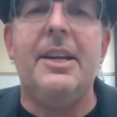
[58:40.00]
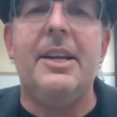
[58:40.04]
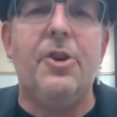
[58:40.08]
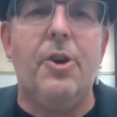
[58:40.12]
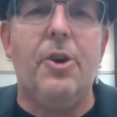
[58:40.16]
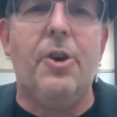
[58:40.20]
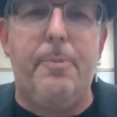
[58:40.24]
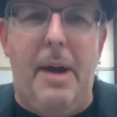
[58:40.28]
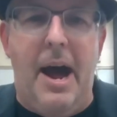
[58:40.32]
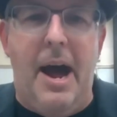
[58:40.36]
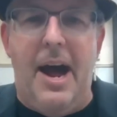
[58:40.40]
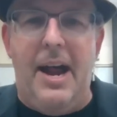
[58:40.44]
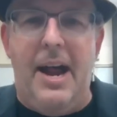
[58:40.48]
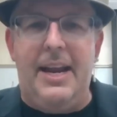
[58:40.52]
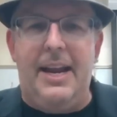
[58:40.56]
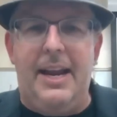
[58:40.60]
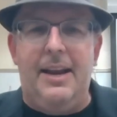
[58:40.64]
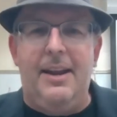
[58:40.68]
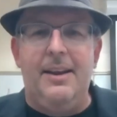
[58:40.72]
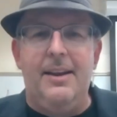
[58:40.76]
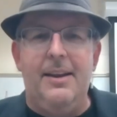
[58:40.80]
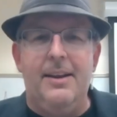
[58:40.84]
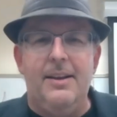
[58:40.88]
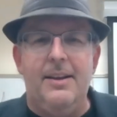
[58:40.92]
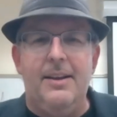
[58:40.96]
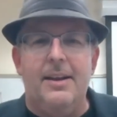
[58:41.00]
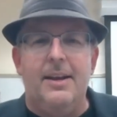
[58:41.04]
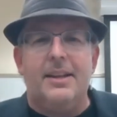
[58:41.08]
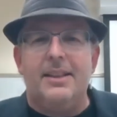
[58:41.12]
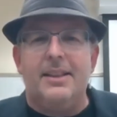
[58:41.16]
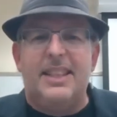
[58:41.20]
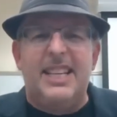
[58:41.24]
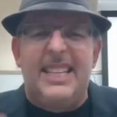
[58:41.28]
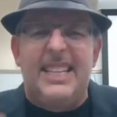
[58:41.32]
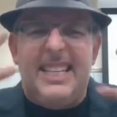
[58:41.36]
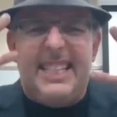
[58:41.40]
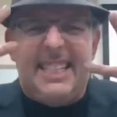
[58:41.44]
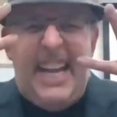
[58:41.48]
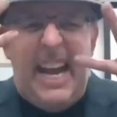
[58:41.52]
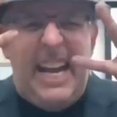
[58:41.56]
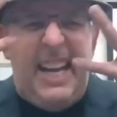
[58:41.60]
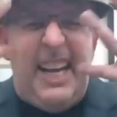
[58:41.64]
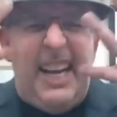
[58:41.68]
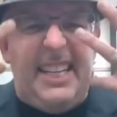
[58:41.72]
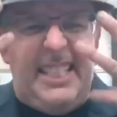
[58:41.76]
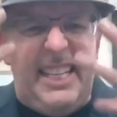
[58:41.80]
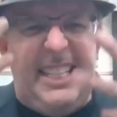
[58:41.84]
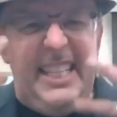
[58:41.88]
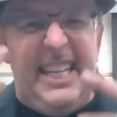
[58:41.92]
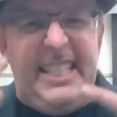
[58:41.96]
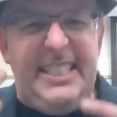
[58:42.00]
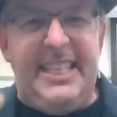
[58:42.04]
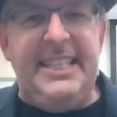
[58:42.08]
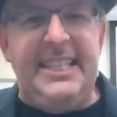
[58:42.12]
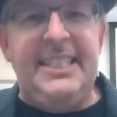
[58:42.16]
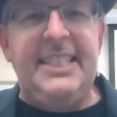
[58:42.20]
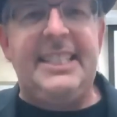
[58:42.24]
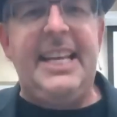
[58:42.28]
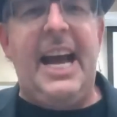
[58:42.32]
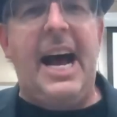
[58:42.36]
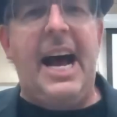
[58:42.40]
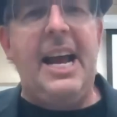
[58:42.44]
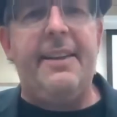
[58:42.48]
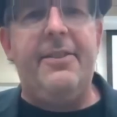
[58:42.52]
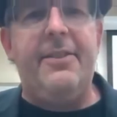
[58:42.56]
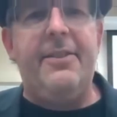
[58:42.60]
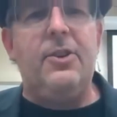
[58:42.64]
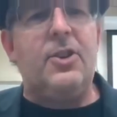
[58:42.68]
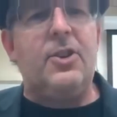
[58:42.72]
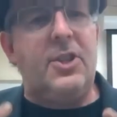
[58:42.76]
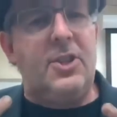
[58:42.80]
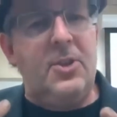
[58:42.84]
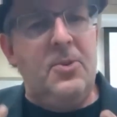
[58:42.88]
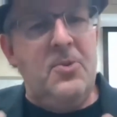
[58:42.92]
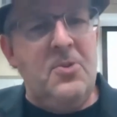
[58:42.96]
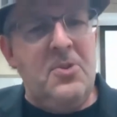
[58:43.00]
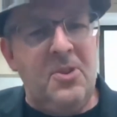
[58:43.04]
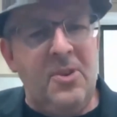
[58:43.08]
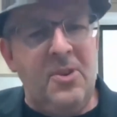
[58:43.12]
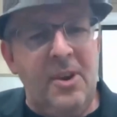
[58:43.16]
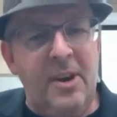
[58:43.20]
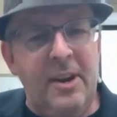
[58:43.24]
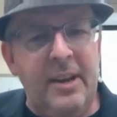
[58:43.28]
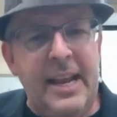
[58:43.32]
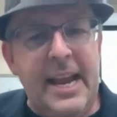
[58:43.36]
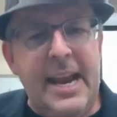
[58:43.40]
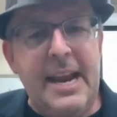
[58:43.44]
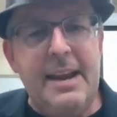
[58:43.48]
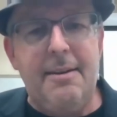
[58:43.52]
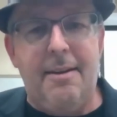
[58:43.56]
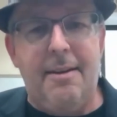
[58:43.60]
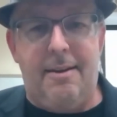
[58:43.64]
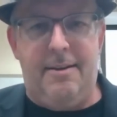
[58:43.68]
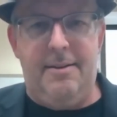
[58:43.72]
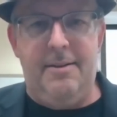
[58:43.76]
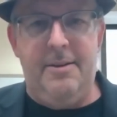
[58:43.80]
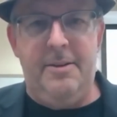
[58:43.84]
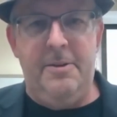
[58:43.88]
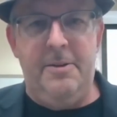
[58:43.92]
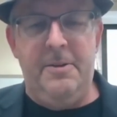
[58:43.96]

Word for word: in your body, the skeleton that's inside of you, sooner or later,